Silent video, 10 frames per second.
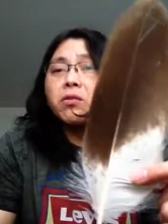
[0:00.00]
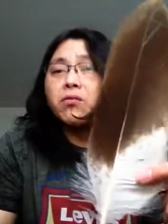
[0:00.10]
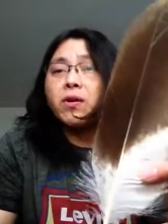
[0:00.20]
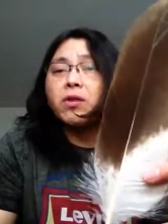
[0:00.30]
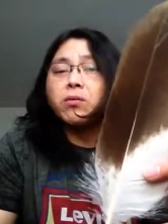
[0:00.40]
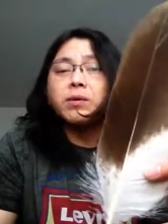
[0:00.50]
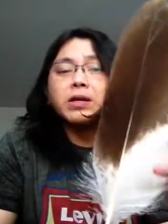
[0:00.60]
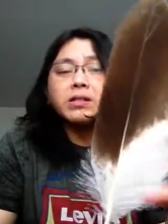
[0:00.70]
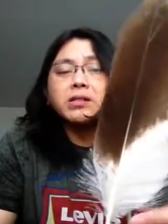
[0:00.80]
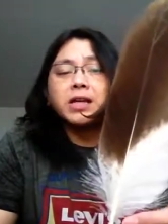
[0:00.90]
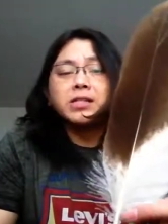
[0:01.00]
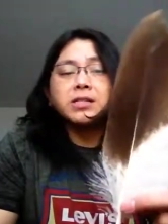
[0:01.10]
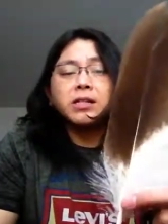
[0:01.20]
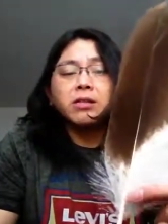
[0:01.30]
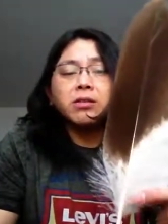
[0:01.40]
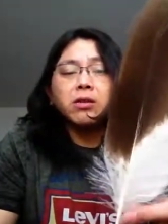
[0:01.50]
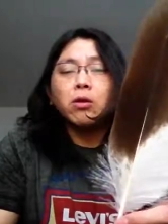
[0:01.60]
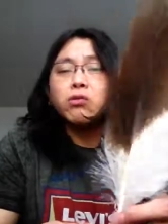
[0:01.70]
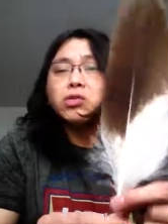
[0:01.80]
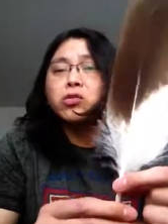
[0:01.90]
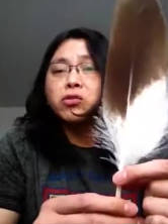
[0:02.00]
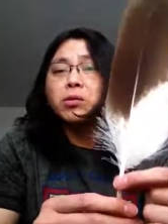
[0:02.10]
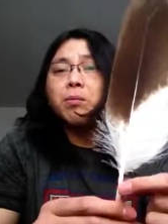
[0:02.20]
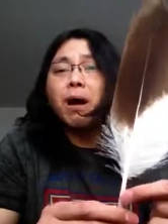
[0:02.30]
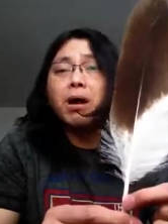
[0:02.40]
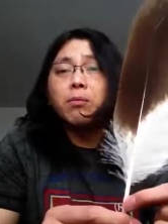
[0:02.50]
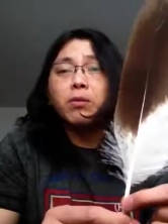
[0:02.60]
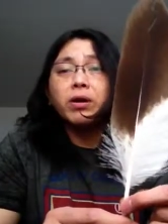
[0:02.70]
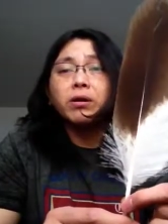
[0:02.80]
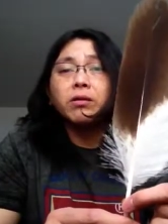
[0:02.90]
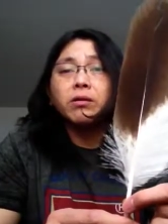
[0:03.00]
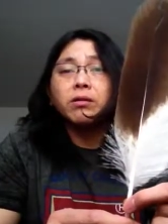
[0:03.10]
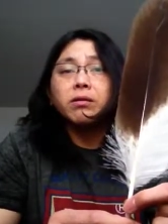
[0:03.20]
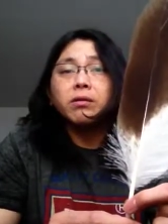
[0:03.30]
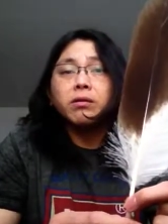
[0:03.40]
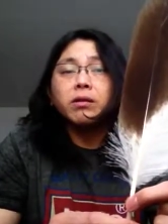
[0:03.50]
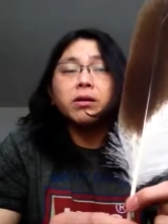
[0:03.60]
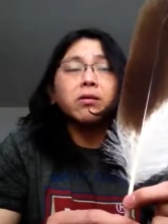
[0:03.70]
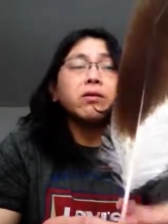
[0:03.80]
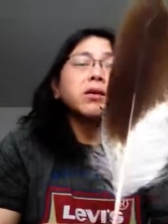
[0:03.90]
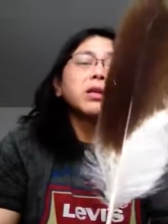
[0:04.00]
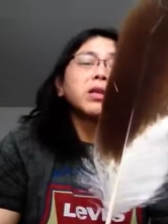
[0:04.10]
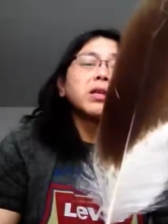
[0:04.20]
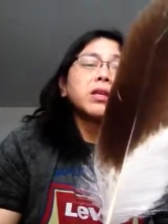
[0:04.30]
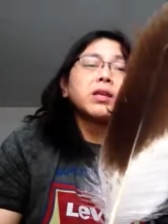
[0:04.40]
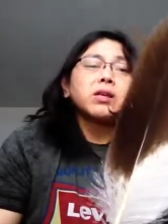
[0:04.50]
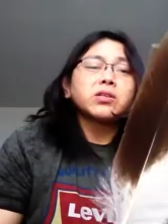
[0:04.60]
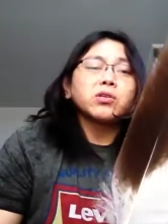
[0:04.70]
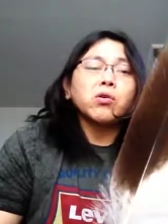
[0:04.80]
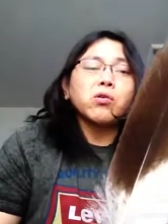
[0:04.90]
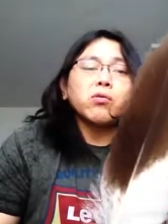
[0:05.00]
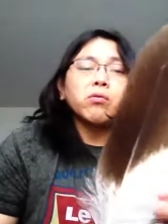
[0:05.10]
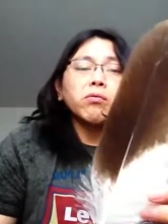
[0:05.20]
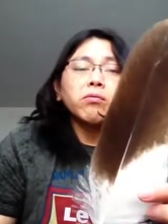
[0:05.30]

of the feather because it's actually the closest to the bottom right here, you know. So,